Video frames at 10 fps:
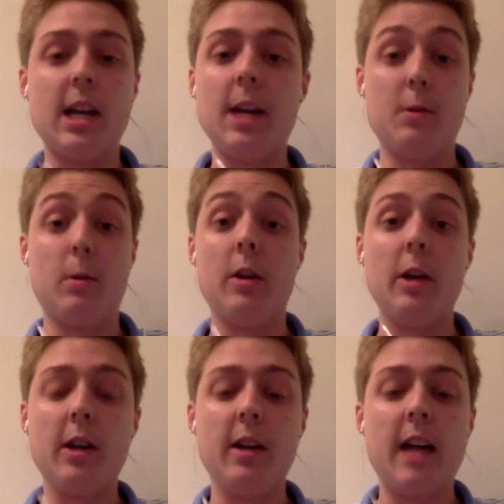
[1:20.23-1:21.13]
He was really
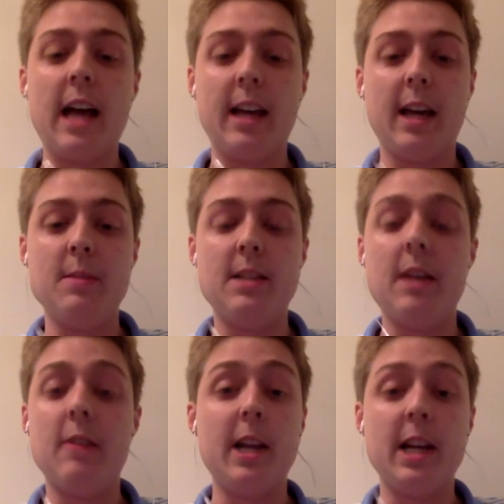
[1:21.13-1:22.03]
good in that game,
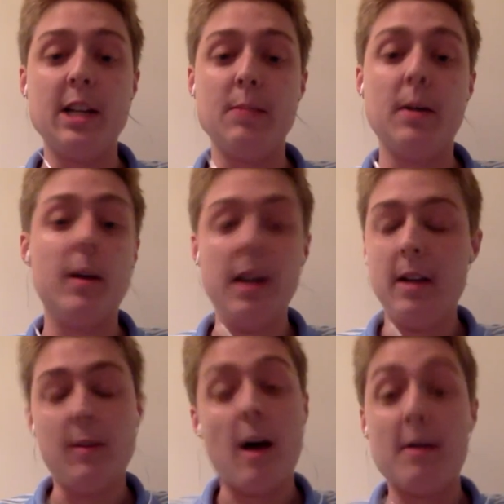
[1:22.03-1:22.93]
7 innings, but
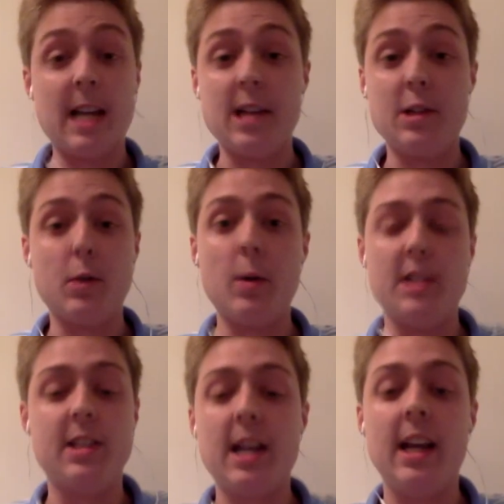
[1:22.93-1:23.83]
obviously that's Georgia
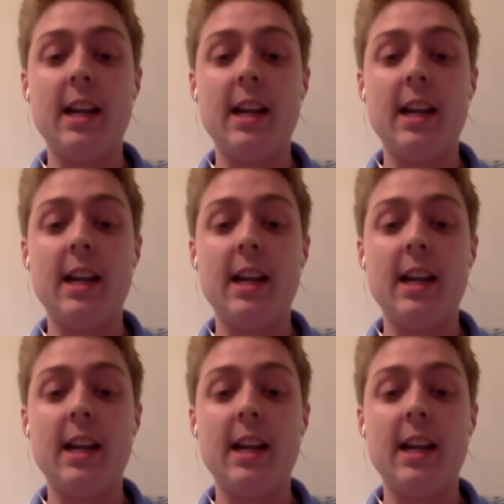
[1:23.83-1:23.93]
State.